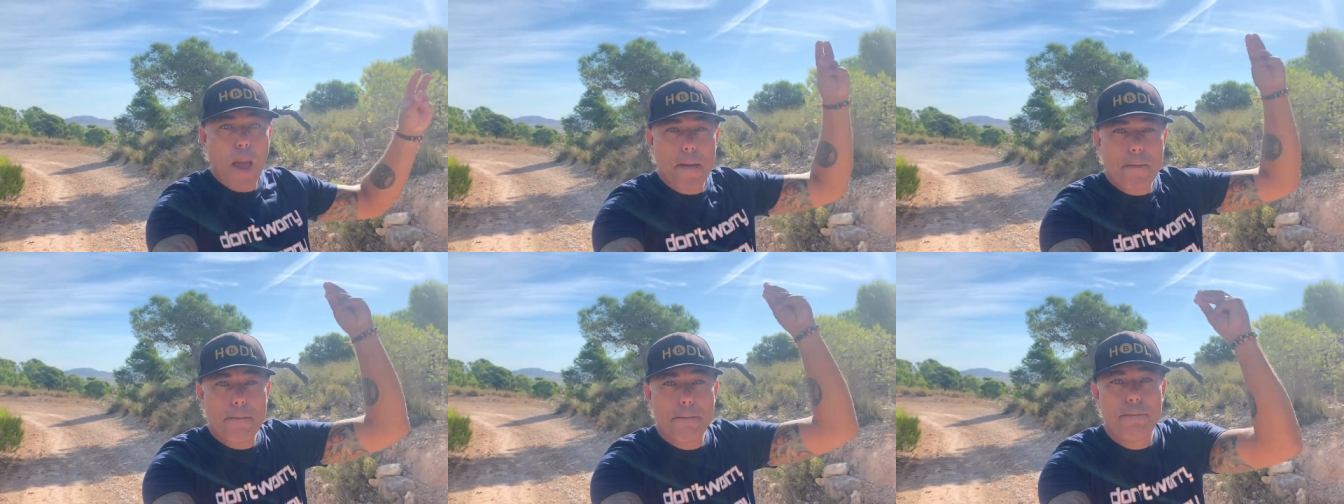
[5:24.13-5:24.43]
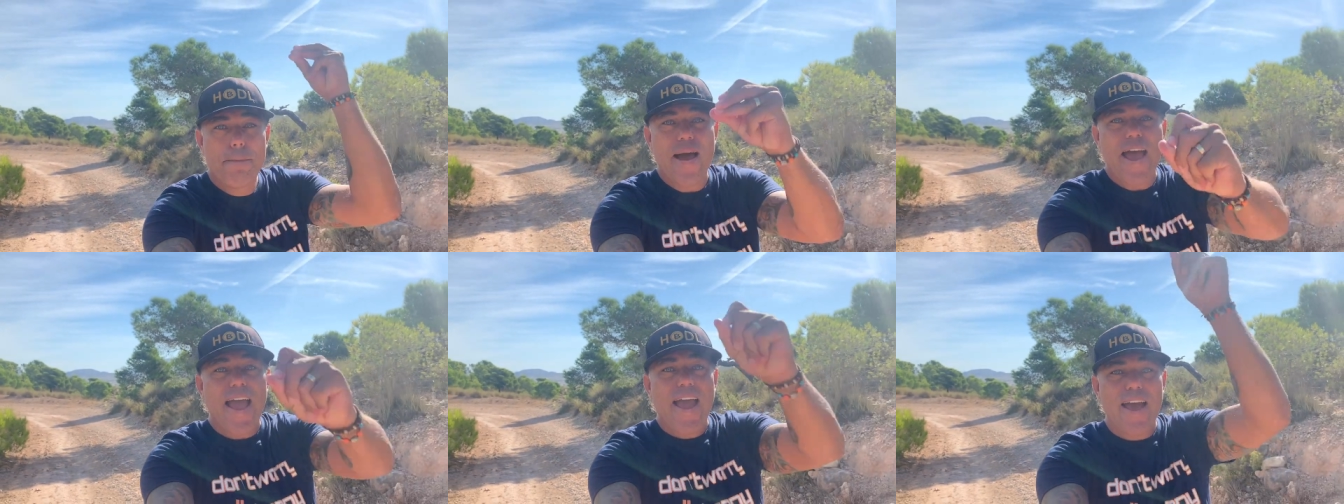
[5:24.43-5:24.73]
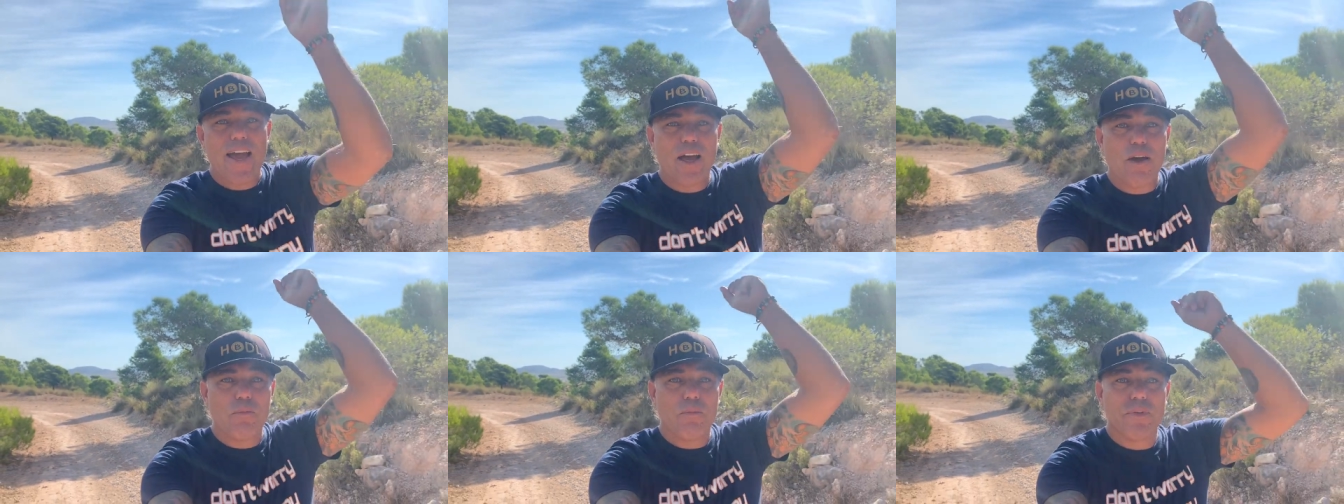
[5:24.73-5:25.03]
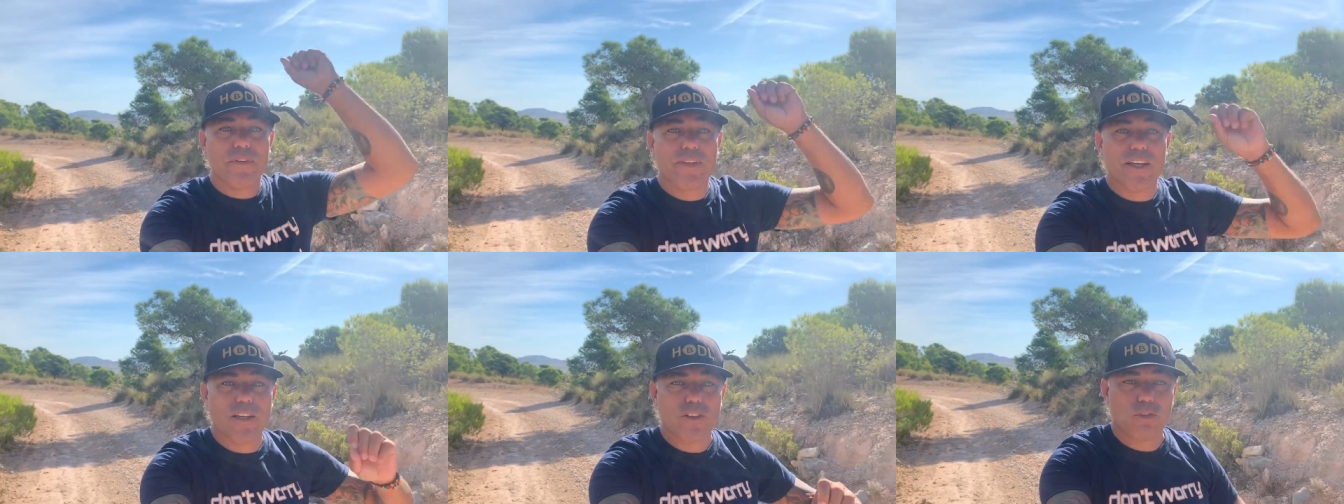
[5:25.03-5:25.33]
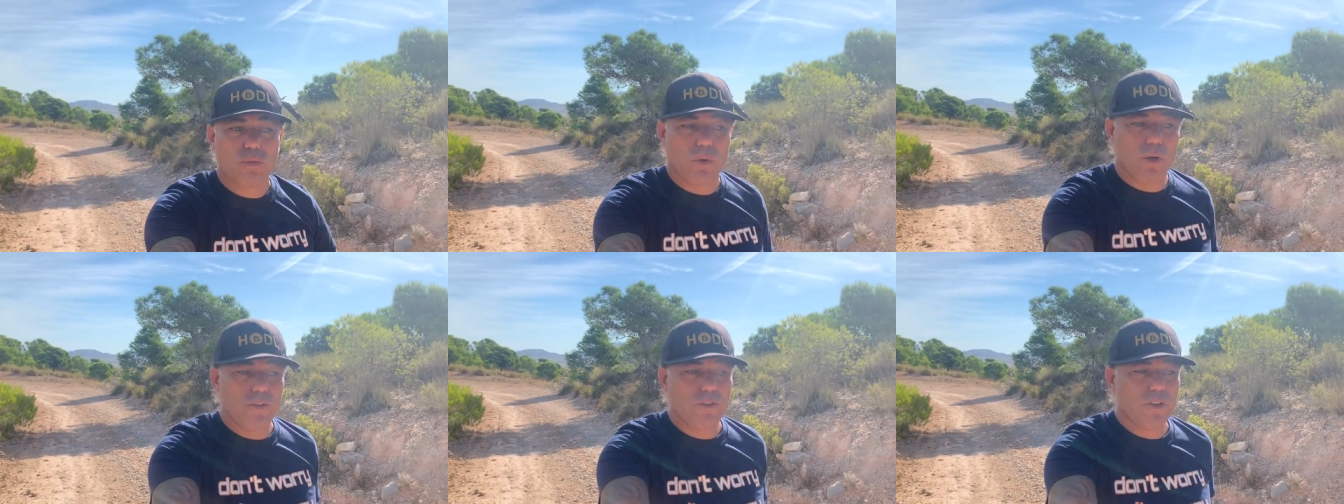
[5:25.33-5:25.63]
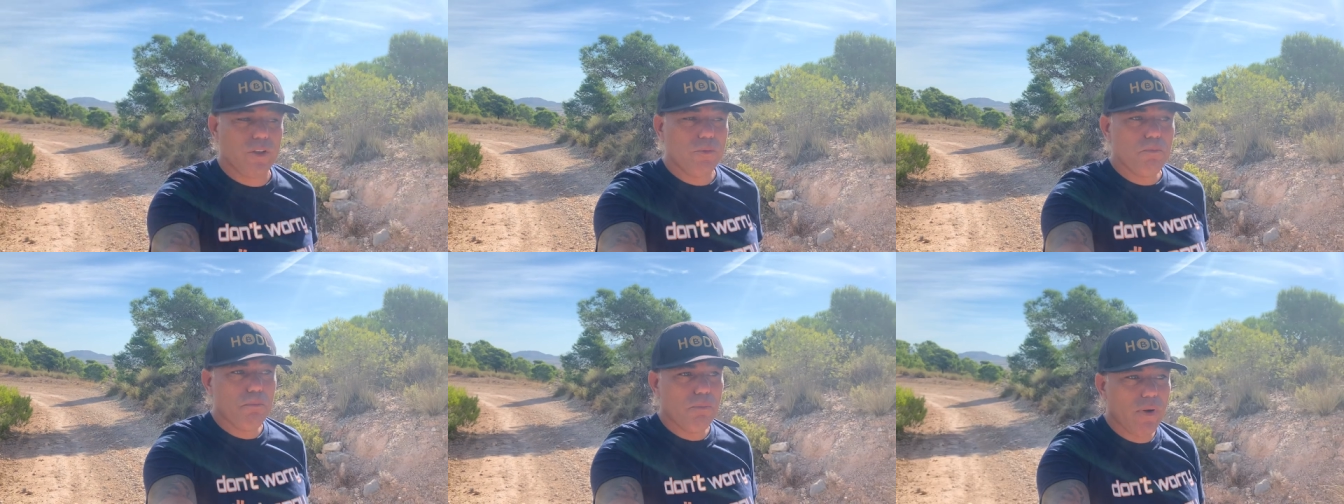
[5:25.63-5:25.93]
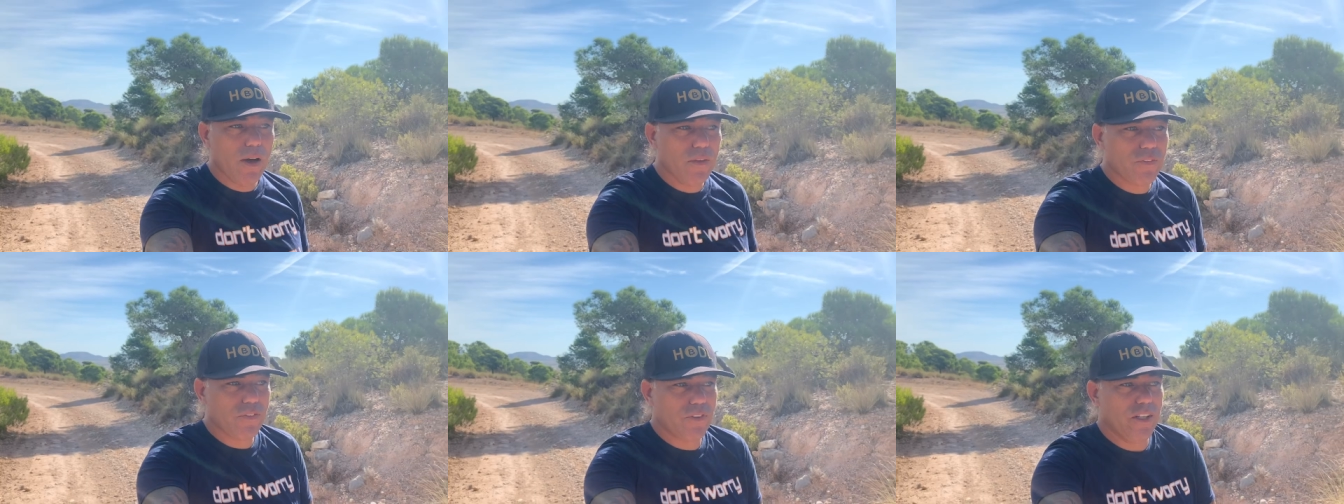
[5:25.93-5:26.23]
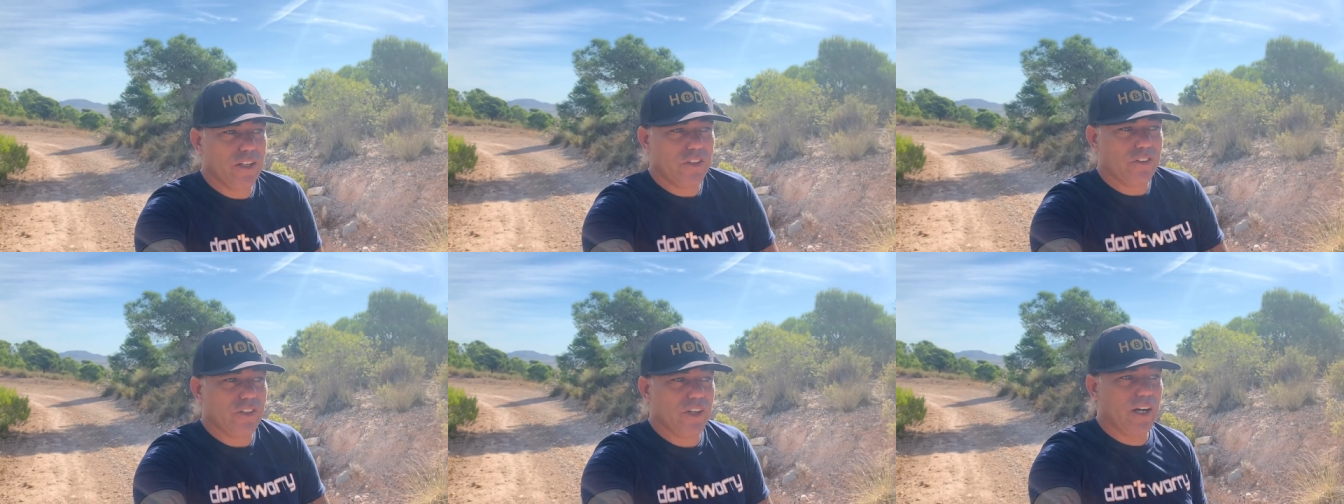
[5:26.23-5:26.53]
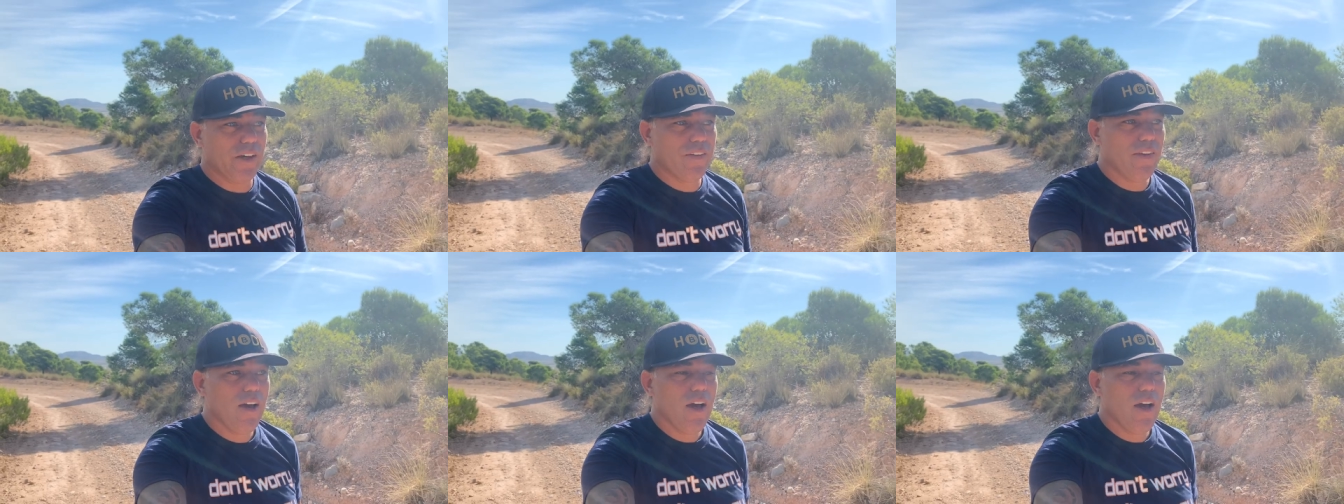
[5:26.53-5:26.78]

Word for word: Bam! This one, the monthly chart.